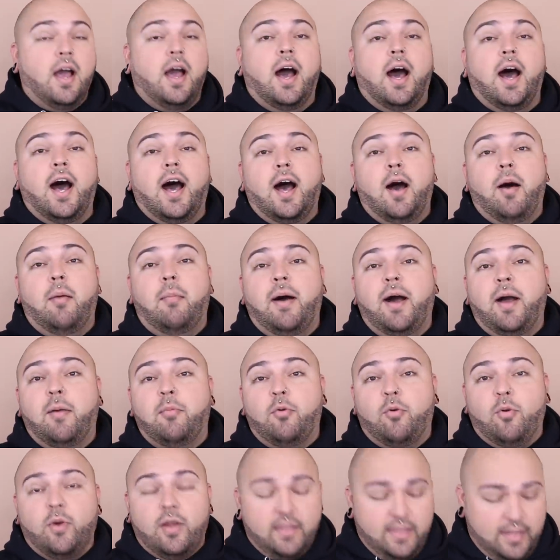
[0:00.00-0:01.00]
Um, I'm
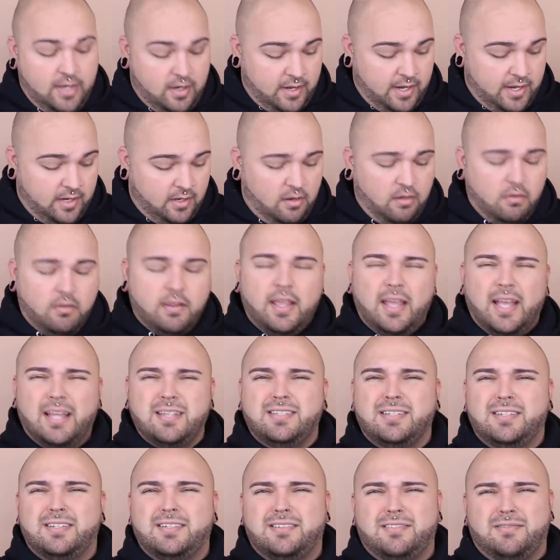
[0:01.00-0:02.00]
going there and low-key, I
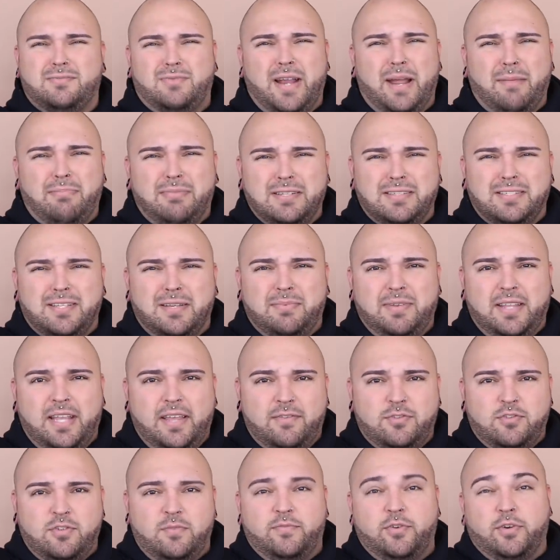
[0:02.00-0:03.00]
should have just wrapped this up and
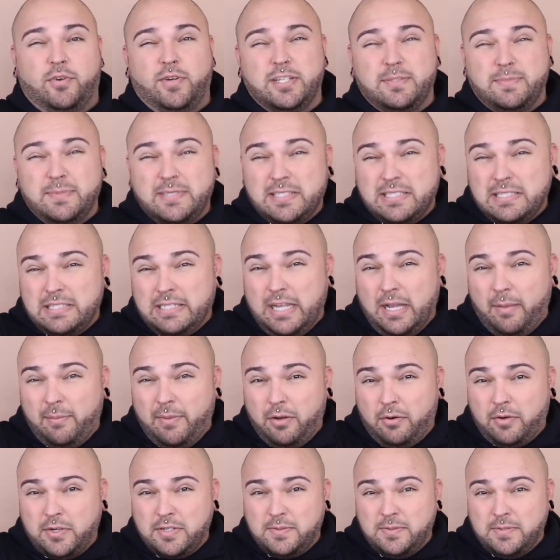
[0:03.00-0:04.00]
gave it to him for Christmas because he got me
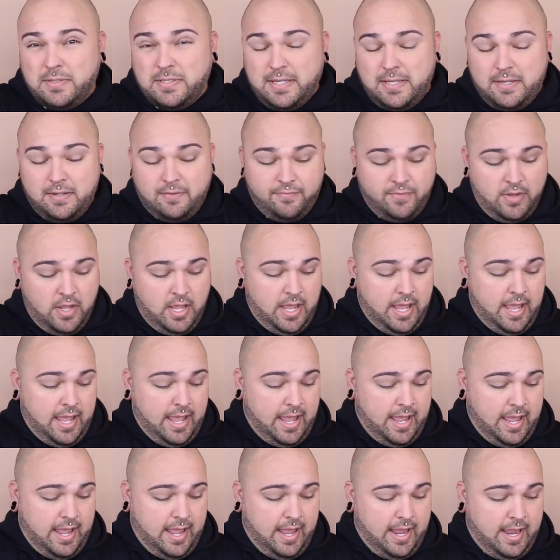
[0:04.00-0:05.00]
a Christmas gift.
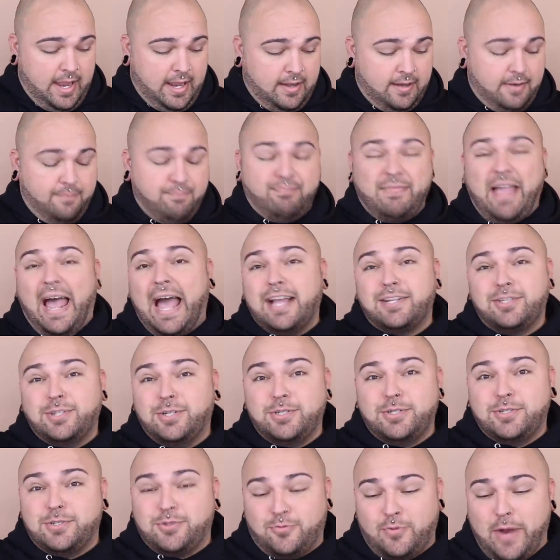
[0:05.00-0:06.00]
And I should
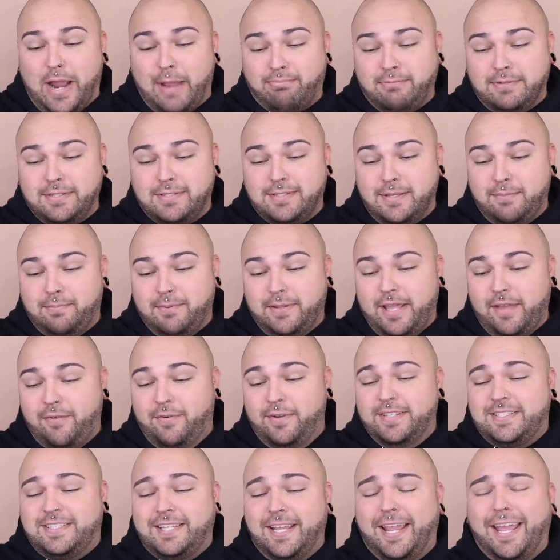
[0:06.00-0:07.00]
have just wrapped this up and gave
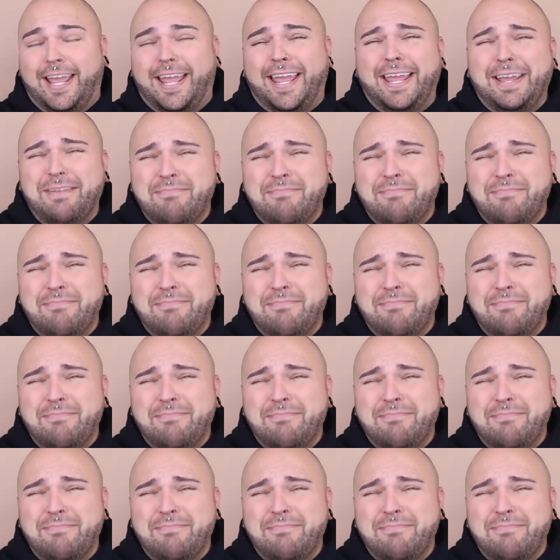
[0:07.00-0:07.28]
it to him.